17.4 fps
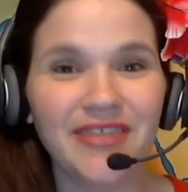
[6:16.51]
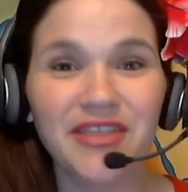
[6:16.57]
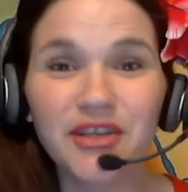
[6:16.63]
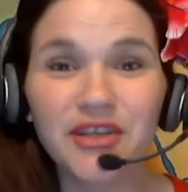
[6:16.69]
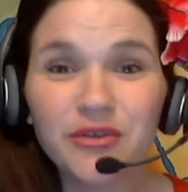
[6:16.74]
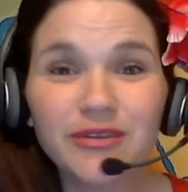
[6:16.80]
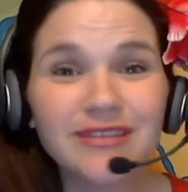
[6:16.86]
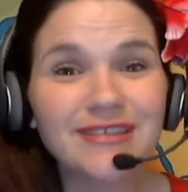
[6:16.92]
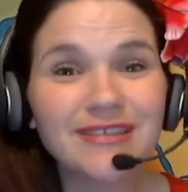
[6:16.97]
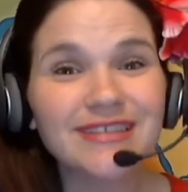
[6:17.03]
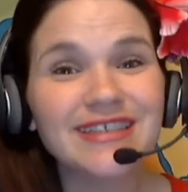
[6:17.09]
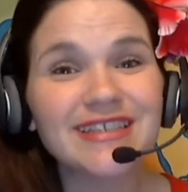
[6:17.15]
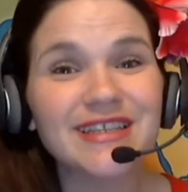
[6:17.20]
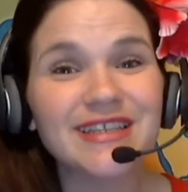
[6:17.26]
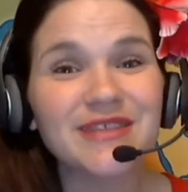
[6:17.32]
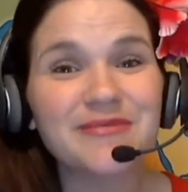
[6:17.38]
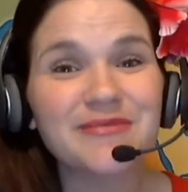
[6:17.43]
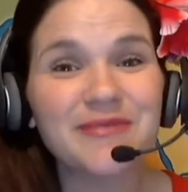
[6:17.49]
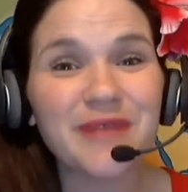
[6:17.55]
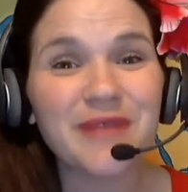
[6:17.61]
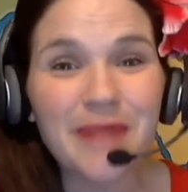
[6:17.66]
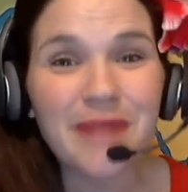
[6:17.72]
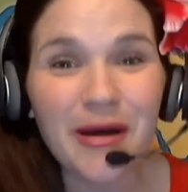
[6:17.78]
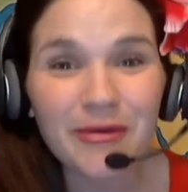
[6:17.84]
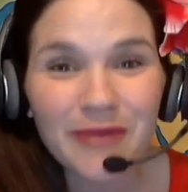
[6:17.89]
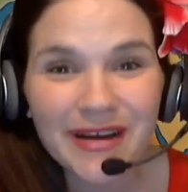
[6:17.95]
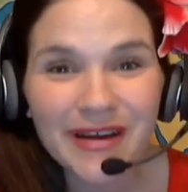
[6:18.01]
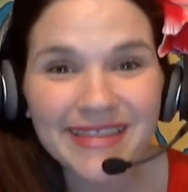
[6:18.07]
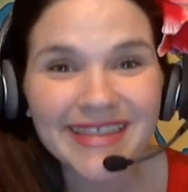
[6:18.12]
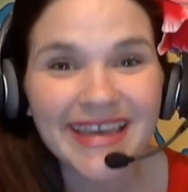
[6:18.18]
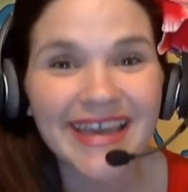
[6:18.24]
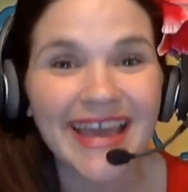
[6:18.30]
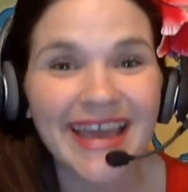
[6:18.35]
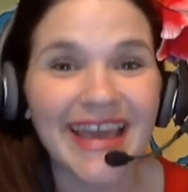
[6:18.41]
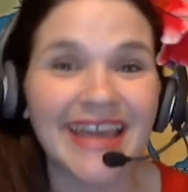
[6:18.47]
Then you can start teaching them about what
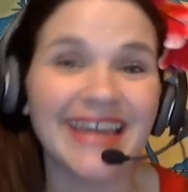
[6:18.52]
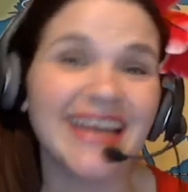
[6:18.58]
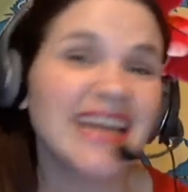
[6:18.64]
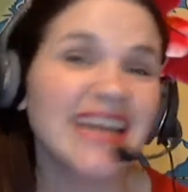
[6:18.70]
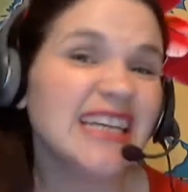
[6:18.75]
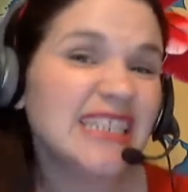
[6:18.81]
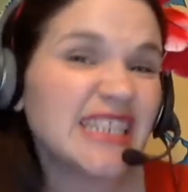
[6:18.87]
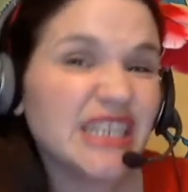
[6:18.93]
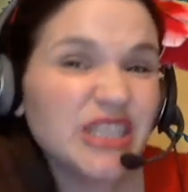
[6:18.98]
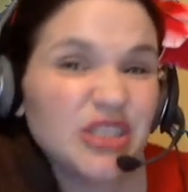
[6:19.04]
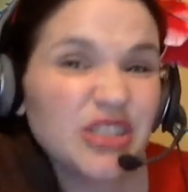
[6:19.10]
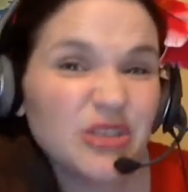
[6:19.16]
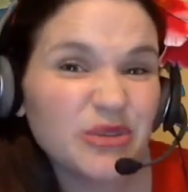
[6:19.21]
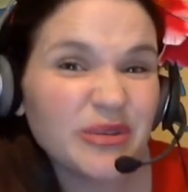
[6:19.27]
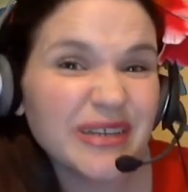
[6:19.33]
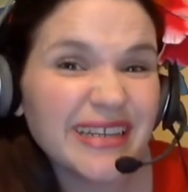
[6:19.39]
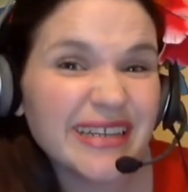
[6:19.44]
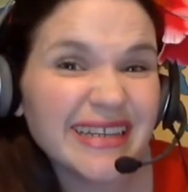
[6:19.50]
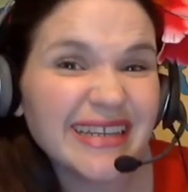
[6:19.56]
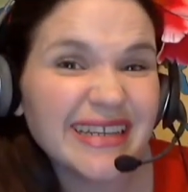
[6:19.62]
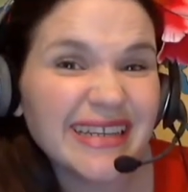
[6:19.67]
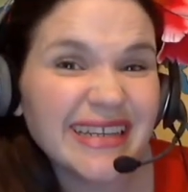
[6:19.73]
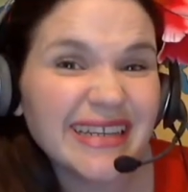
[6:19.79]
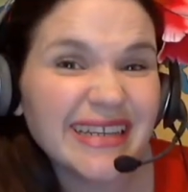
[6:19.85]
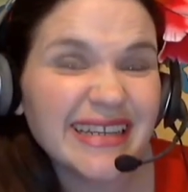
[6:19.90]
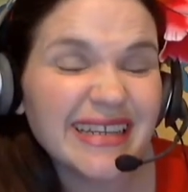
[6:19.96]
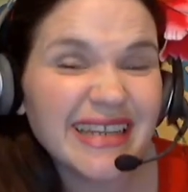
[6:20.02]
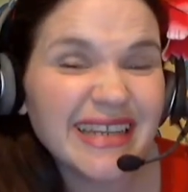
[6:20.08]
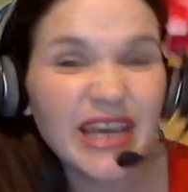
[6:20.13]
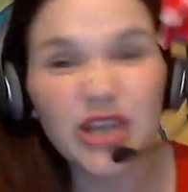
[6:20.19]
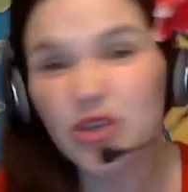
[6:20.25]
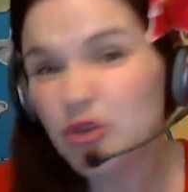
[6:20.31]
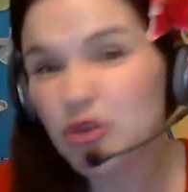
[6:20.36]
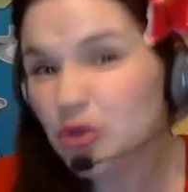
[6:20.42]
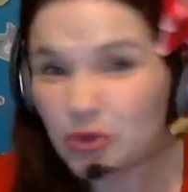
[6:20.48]
they ate. Did you eat
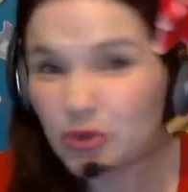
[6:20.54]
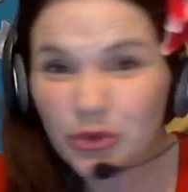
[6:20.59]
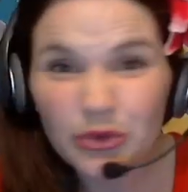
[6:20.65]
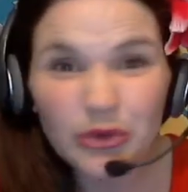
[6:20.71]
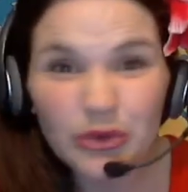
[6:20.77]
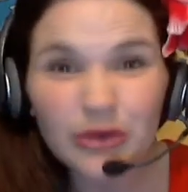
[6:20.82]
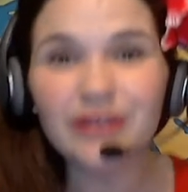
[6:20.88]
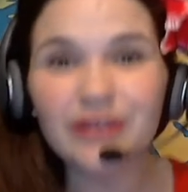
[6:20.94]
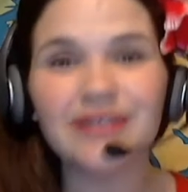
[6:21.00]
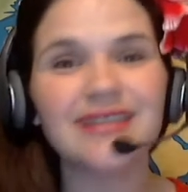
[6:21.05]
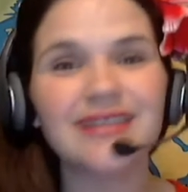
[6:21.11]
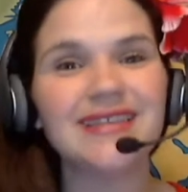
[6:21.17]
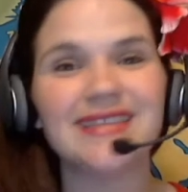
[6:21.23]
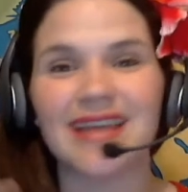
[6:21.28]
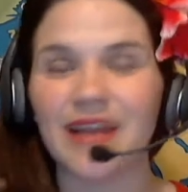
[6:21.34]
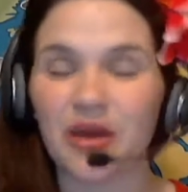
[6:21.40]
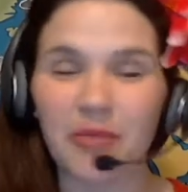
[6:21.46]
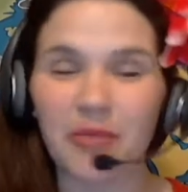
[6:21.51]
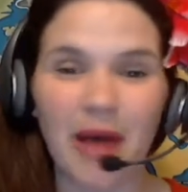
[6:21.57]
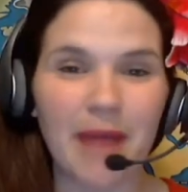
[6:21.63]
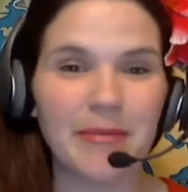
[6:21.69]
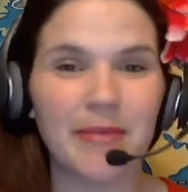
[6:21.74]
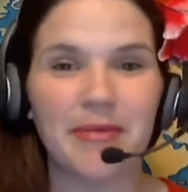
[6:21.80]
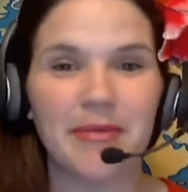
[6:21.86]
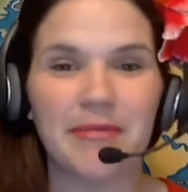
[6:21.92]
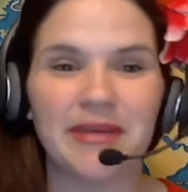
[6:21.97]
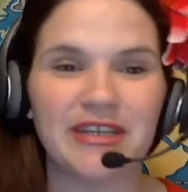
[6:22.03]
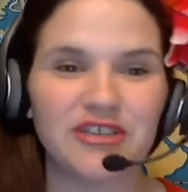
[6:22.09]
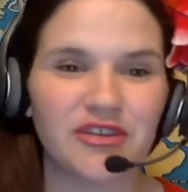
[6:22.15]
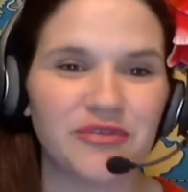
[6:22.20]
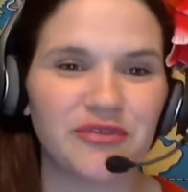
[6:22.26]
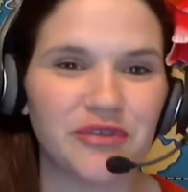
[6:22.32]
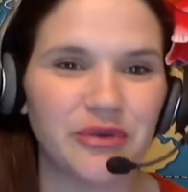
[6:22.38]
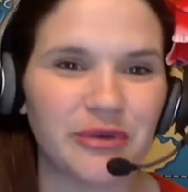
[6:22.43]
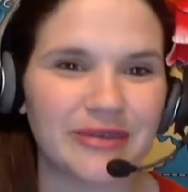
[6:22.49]
noodles? And I'll pop up a picture
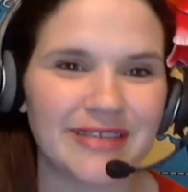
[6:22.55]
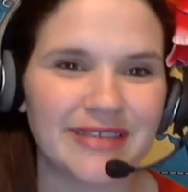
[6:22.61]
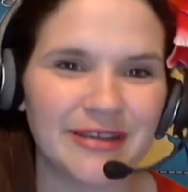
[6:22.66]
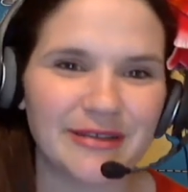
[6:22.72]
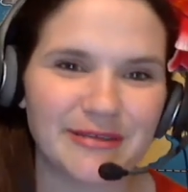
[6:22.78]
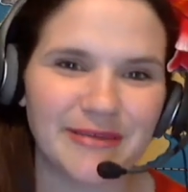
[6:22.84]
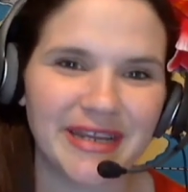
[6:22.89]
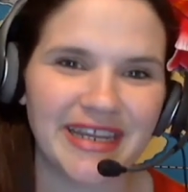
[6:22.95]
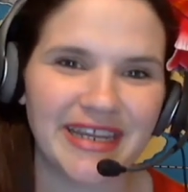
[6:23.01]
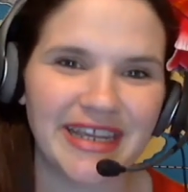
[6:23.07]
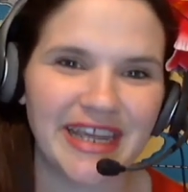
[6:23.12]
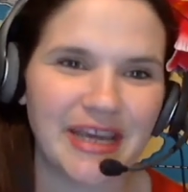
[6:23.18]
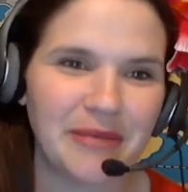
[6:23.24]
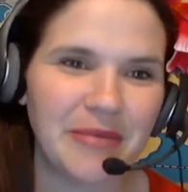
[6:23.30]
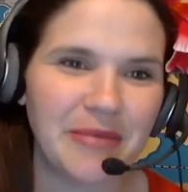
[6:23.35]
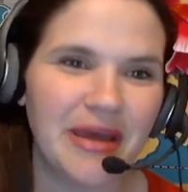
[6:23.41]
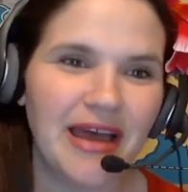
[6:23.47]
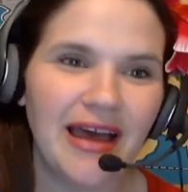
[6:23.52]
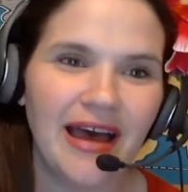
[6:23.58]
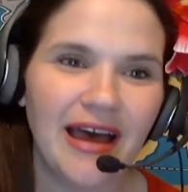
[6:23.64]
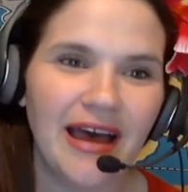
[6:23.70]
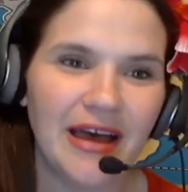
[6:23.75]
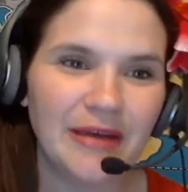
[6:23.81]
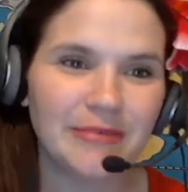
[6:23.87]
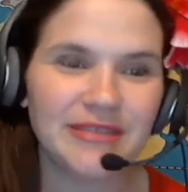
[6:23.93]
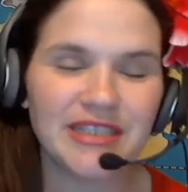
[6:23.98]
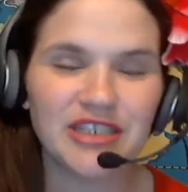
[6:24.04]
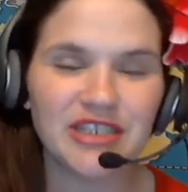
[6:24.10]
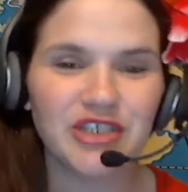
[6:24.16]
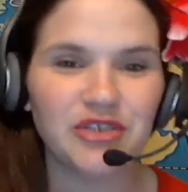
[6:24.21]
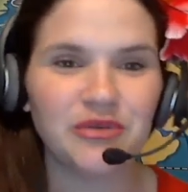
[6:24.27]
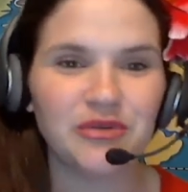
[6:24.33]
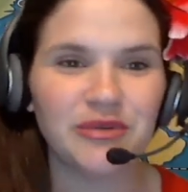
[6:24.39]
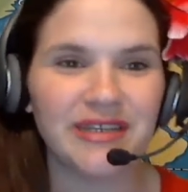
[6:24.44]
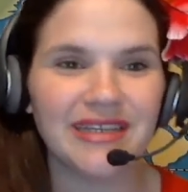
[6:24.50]
of noodles. I use Manicam. Did
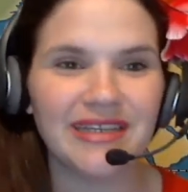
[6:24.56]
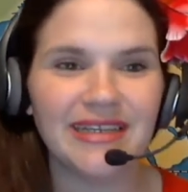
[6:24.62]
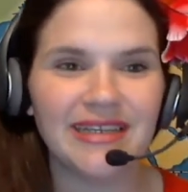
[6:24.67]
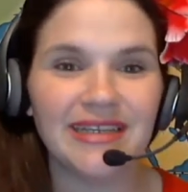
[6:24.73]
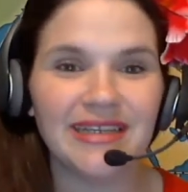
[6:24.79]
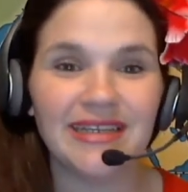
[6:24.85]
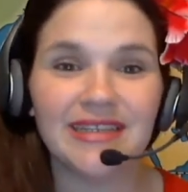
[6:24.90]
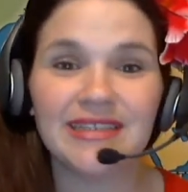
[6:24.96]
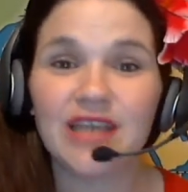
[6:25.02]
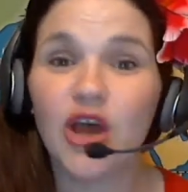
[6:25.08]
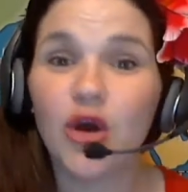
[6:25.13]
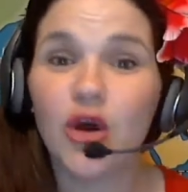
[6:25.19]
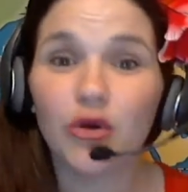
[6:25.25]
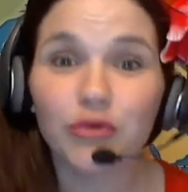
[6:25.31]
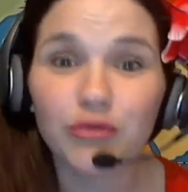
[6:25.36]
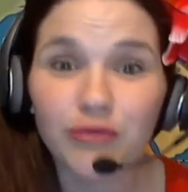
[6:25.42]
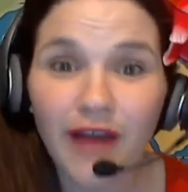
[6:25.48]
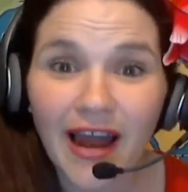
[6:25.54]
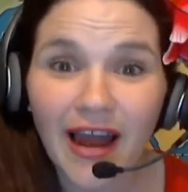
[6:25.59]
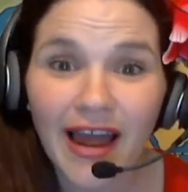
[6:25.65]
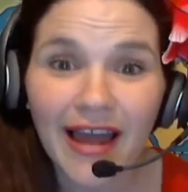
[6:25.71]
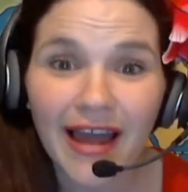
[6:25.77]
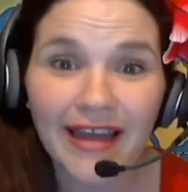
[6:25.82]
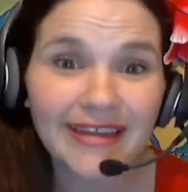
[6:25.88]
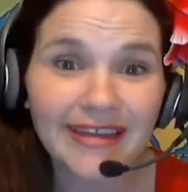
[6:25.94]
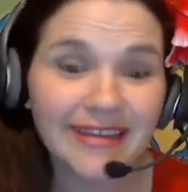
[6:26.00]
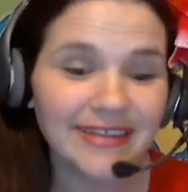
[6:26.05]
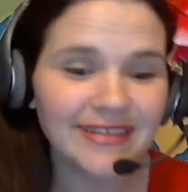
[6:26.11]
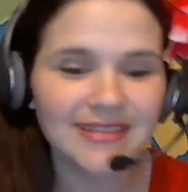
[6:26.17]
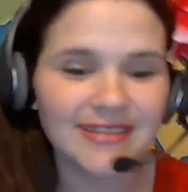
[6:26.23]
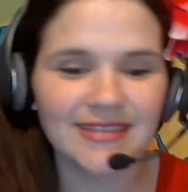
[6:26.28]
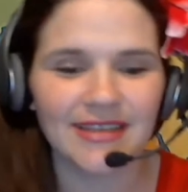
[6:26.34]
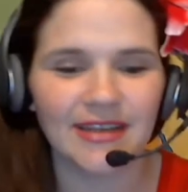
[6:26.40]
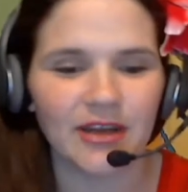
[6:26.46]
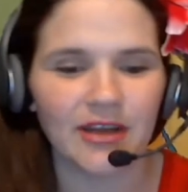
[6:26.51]
you eat rice?
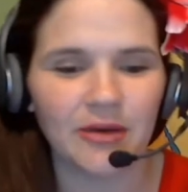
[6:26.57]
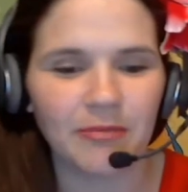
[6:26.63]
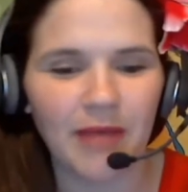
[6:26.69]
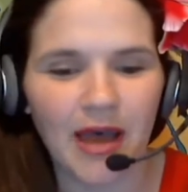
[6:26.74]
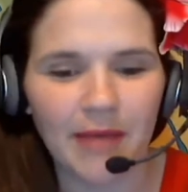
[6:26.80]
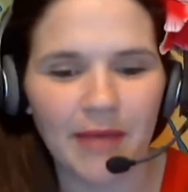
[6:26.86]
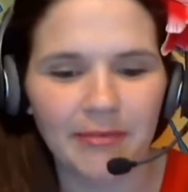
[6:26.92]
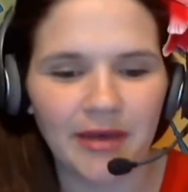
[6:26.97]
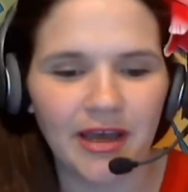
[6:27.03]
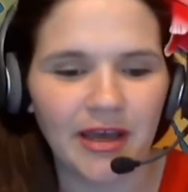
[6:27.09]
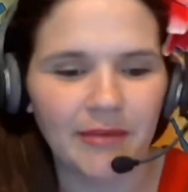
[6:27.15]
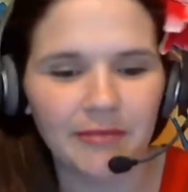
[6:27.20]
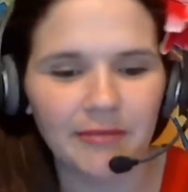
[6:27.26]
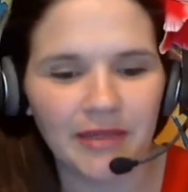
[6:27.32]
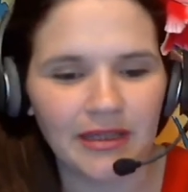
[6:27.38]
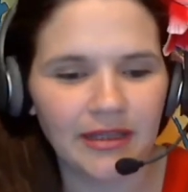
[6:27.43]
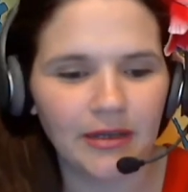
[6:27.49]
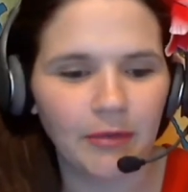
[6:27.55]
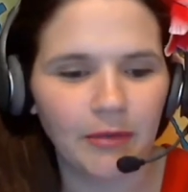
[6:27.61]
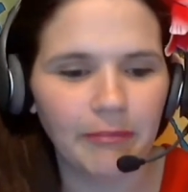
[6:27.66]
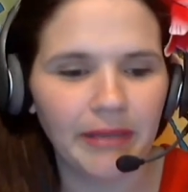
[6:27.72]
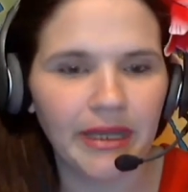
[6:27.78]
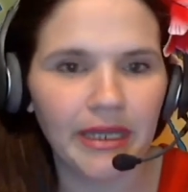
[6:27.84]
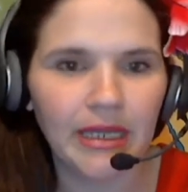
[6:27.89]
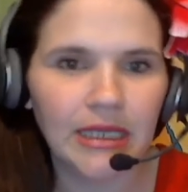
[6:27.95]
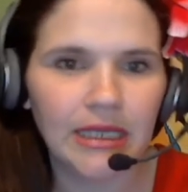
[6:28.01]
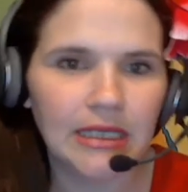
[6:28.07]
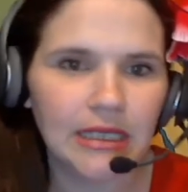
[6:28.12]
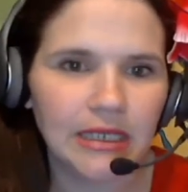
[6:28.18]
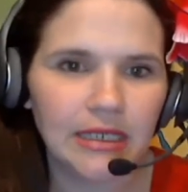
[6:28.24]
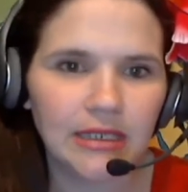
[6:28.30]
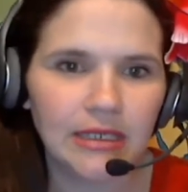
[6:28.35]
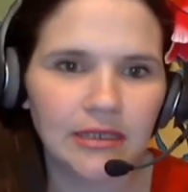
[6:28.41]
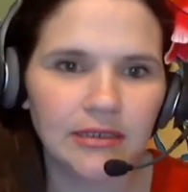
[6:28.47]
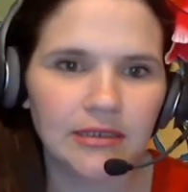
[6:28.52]
And I'll pop up my little panda
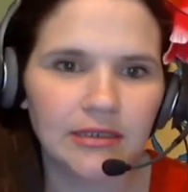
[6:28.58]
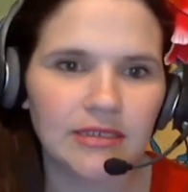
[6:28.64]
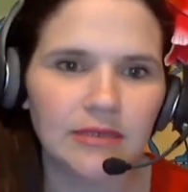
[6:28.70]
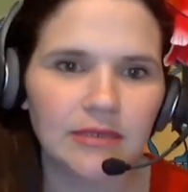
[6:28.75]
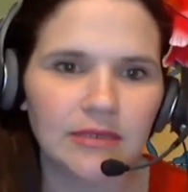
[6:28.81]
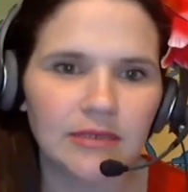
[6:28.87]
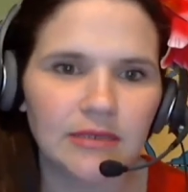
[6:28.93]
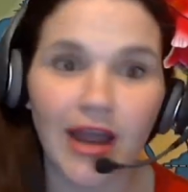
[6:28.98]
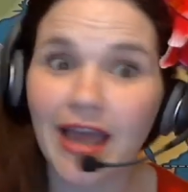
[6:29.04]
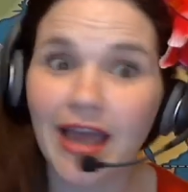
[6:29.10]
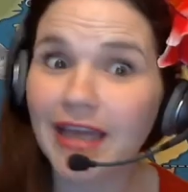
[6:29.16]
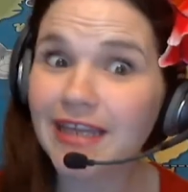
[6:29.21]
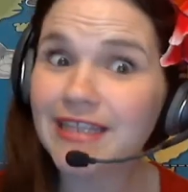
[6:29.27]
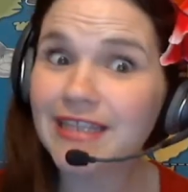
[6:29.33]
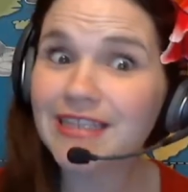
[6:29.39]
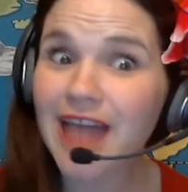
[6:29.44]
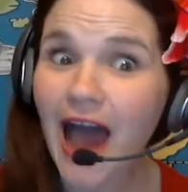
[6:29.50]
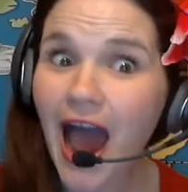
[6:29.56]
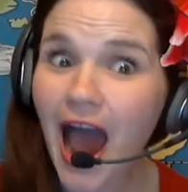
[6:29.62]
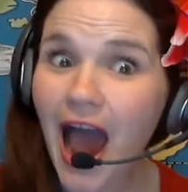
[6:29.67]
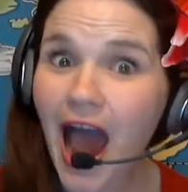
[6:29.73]
eating some rice.